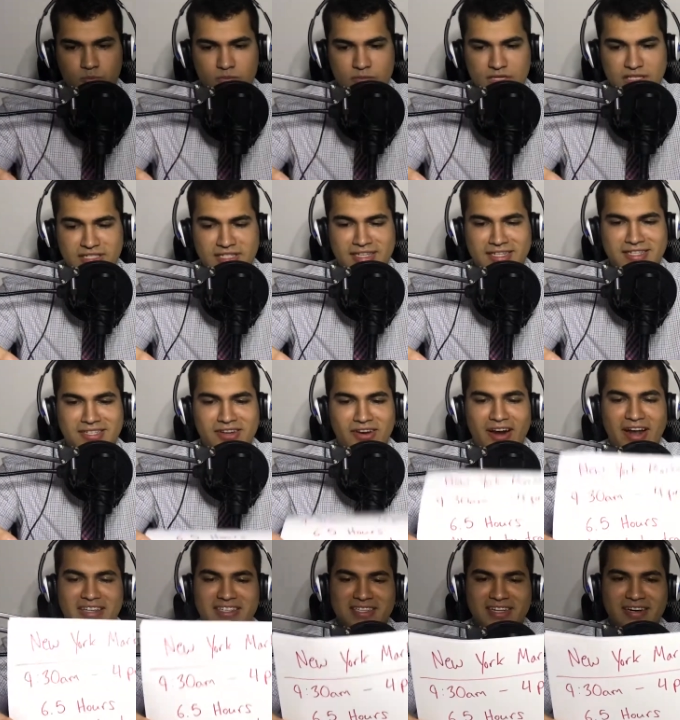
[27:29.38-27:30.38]
6:30,
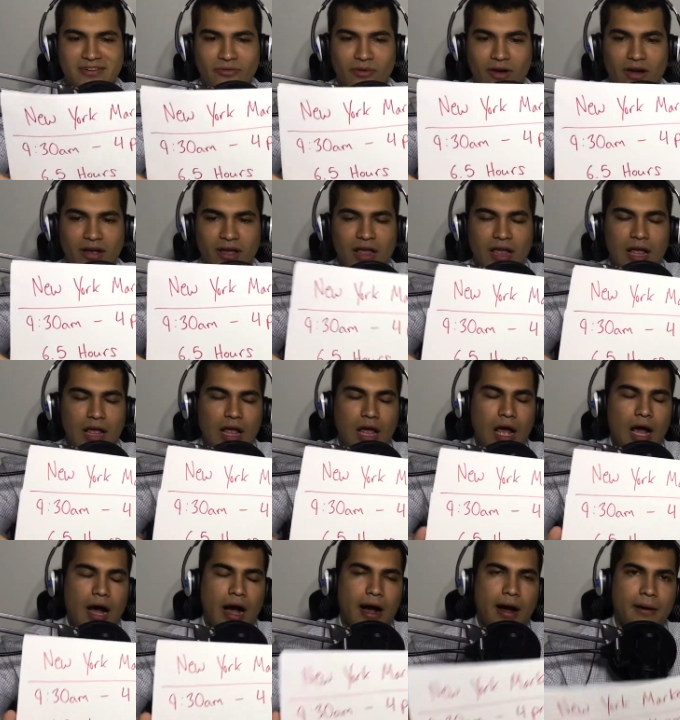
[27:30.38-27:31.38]
I did it wrong.
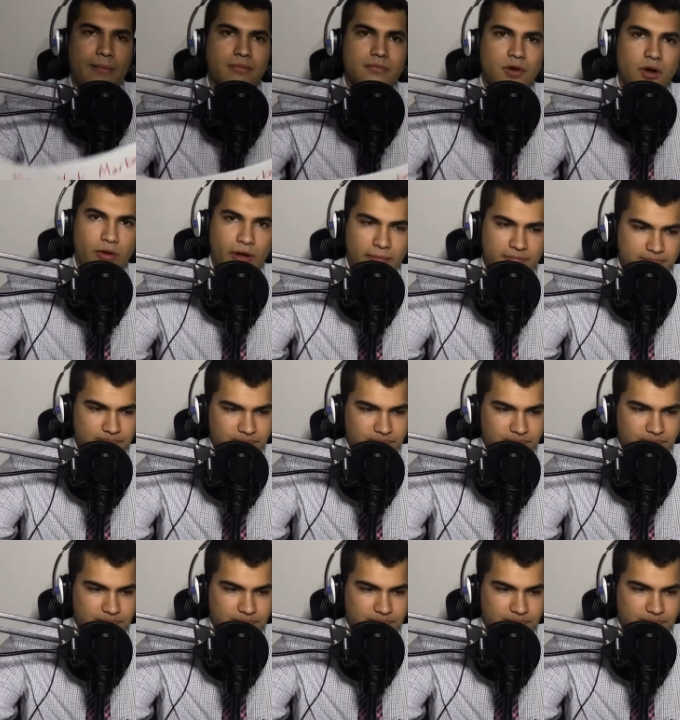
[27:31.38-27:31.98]
Okay.